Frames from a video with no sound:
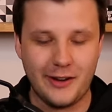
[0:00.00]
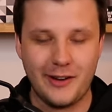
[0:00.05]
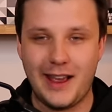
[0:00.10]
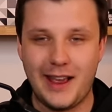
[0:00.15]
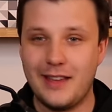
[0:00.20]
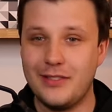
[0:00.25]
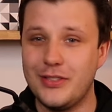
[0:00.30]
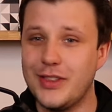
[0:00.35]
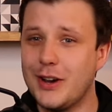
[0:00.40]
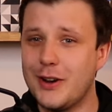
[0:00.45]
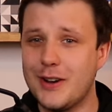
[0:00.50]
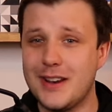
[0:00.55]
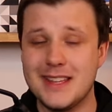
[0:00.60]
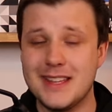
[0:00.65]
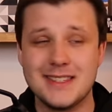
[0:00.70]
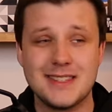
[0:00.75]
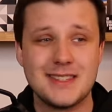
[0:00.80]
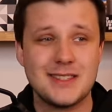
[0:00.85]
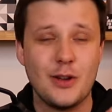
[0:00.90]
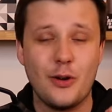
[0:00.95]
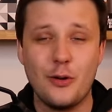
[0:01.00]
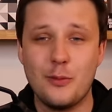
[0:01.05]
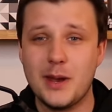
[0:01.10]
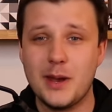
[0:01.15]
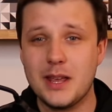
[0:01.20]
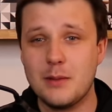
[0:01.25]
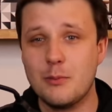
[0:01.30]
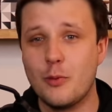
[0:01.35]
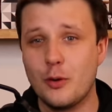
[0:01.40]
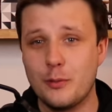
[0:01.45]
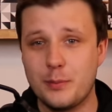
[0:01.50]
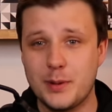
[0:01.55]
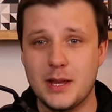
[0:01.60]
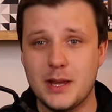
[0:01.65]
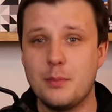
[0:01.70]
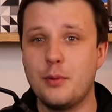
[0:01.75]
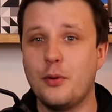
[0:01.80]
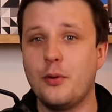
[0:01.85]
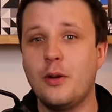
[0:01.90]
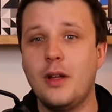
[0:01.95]
And there is so many more
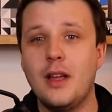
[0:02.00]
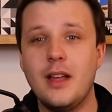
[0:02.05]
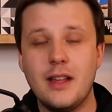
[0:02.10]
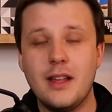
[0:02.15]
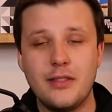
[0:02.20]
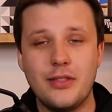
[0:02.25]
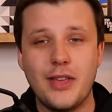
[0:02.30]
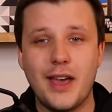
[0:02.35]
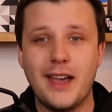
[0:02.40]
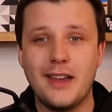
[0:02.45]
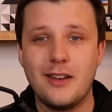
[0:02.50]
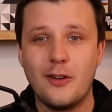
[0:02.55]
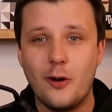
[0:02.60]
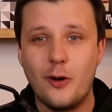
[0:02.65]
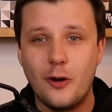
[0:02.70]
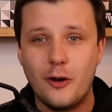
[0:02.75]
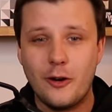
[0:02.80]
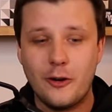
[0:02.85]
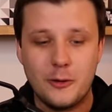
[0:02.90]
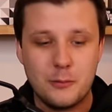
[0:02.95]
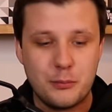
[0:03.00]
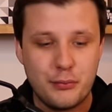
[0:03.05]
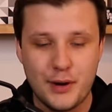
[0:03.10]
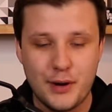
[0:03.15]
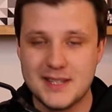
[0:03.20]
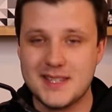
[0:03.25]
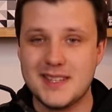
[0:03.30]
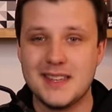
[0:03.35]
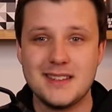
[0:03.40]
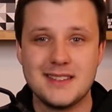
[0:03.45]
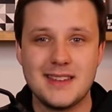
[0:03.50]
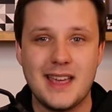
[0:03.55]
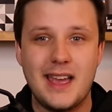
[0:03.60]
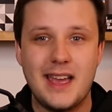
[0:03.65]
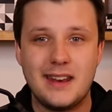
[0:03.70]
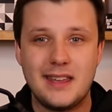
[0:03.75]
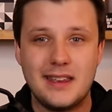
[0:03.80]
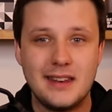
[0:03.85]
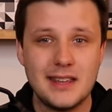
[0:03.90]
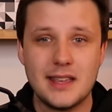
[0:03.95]
people that are present
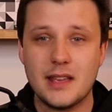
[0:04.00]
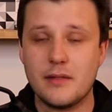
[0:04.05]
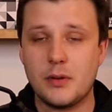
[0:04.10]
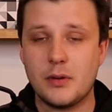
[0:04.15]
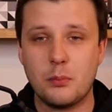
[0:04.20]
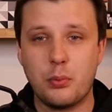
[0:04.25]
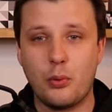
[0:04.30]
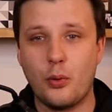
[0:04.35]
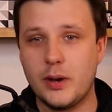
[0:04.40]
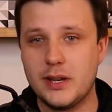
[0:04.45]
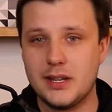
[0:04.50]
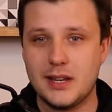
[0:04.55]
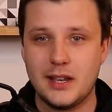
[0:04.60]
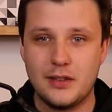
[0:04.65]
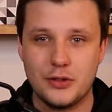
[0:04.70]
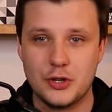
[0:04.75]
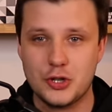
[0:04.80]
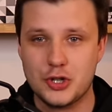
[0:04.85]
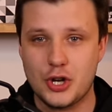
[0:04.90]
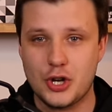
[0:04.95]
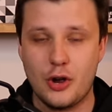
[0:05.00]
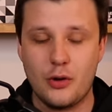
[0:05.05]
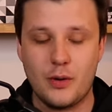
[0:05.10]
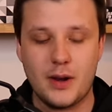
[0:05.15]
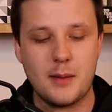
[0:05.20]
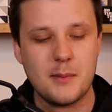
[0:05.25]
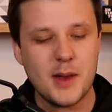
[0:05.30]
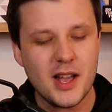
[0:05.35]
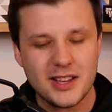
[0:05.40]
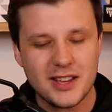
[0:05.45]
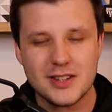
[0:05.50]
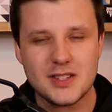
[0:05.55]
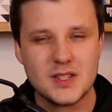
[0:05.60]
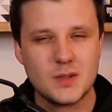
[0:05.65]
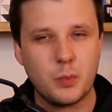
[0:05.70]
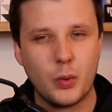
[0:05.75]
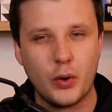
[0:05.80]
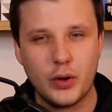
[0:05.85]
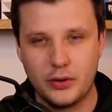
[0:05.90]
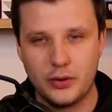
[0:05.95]
at any given point in the show, and I'm not going to
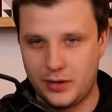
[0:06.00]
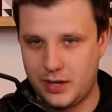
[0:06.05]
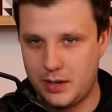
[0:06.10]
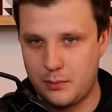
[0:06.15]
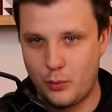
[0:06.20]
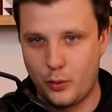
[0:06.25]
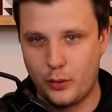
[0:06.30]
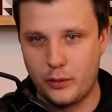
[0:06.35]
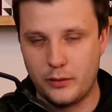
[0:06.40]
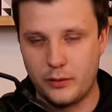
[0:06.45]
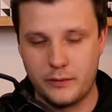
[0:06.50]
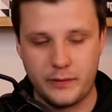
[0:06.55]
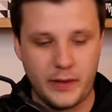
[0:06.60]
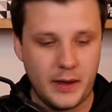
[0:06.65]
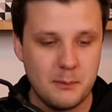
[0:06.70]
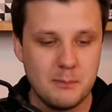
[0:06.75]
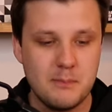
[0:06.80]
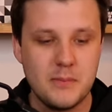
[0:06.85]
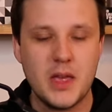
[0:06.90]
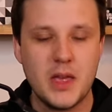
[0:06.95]
spoil any more of them,